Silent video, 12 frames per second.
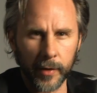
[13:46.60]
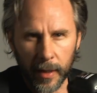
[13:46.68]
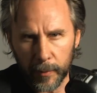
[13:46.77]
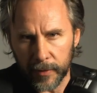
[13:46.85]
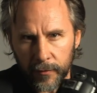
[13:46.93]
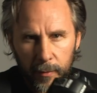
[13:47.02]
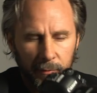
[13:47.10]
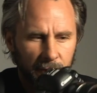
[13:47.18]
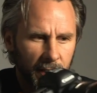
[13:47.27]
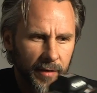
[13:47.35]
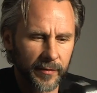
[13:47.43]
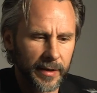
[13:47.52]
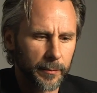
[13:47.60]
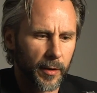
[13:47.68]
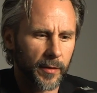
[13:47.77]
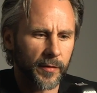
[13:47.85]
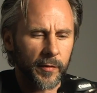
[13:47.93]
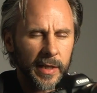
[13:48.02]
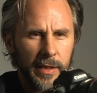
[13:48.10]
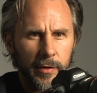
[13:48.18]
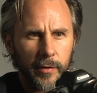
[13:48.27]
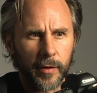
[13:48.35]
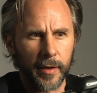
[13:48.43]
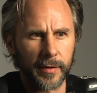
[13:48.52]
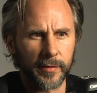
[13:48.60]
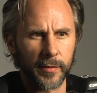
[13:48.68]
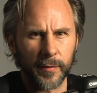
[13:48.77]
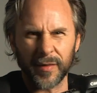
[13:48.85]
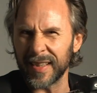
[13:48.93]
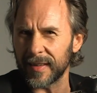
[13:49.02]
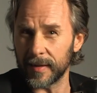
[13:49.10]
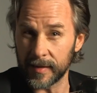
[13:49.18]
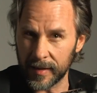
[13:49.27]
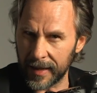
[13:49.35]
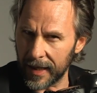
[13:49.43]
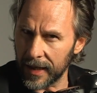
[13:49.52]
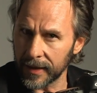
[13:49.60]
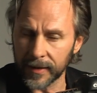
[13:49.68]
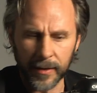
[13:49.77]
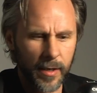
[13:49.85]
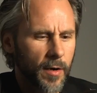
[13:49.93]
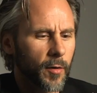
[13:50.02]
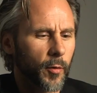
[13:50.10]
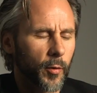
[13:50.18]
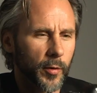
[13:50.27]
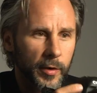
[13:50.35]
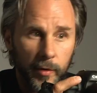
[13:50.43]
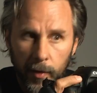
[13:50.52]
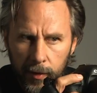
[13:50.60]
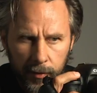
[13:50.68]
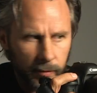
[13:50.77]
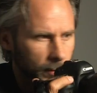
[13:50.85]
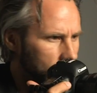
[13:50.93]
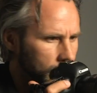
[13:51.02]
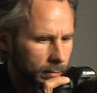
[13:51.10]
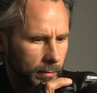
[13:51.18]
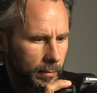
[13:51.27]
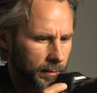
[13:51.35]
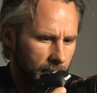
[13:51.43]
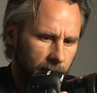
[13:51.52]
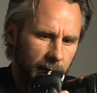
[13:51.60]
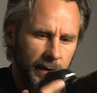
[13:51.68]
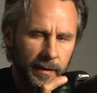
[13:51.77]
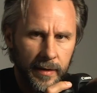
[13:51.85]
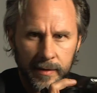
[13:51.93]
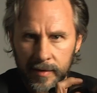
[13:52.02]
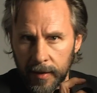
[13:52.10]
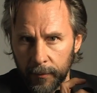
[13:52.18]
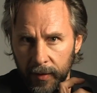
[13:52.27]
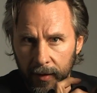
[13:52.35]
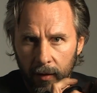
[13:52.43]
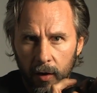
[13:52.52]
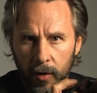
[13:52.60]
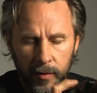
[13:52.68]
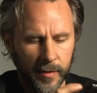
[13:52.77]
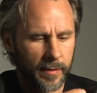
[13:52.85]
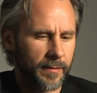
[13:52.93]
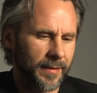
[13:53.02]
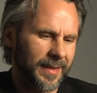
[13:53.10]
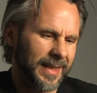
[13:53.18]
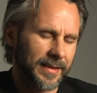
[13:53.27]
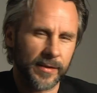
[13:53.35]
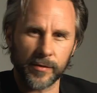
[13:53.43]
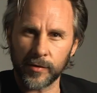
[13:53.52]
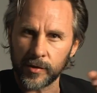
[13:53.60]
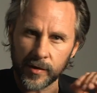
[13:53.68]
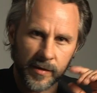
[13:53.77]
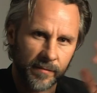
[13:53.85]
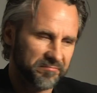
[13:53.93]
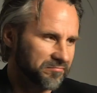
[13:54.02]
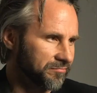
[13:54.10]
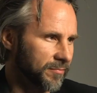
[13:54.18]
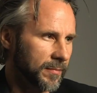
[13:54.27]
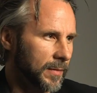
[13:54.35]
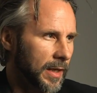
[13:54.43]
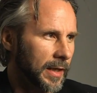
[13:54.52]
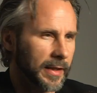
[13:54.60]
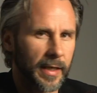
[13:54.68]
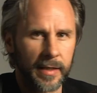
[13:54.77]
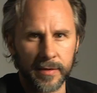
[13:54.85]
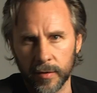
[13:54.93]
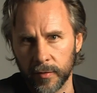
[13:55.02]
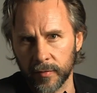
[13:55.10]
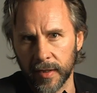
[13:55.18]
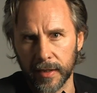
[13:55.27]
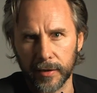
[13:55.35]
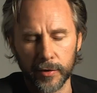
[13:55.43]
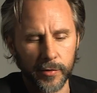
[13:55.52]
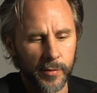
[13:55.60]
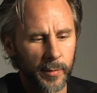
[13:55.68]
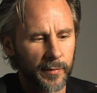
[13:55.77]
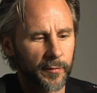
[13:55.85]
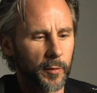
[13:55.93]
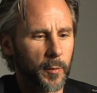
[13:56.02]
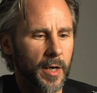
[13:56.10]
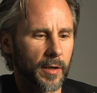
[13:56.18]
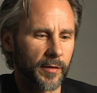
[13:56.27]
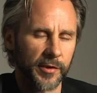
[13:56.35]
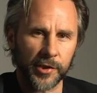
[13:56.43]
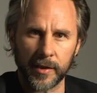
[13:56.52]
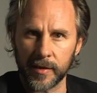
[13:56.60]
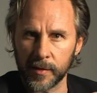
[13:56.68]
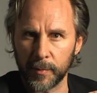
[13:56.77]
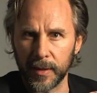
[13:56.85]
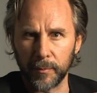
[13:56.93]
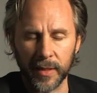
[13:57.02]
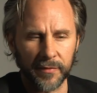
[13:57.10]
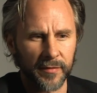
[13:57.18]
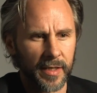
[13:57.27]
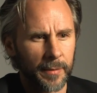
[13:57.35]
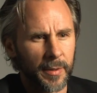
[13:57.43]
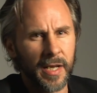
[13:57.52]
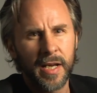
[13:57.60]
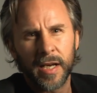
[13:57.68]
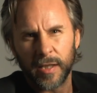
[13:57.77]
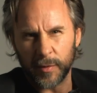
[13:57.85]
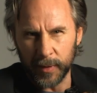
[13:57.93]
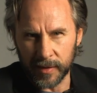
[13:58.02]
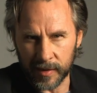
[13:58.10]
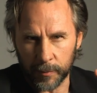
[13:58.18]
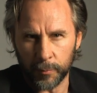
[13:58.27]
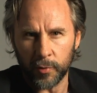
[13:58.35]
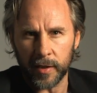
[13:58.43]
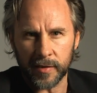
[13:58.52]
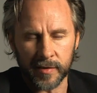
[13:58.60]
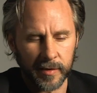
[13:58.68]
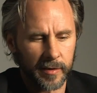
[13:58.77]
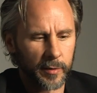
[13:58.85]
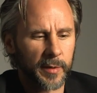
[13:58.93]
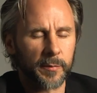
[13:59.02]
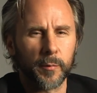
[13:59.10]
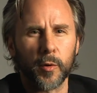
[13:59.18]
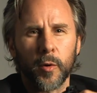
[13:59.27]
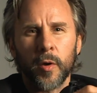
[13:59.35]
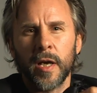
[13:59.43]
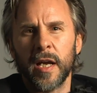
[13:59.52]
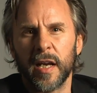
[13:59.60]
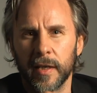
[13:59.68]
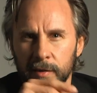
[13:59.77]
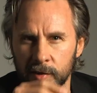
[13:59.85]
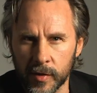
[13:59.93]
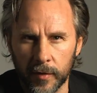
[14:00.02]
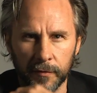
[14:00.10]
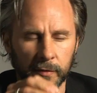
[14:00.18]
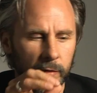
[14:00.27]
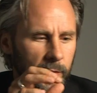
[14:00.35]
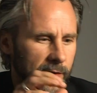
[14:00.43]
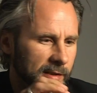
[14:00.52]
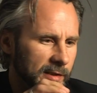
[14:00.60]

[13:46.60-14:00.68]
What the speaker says: coming from 5D Mark III, you're going to think there's a lag, or you're going to think there's something odd. That's just a case of getting used to it for a while. The shutter's been beefed up, it's been suppressed a little bit more, it's softer, it's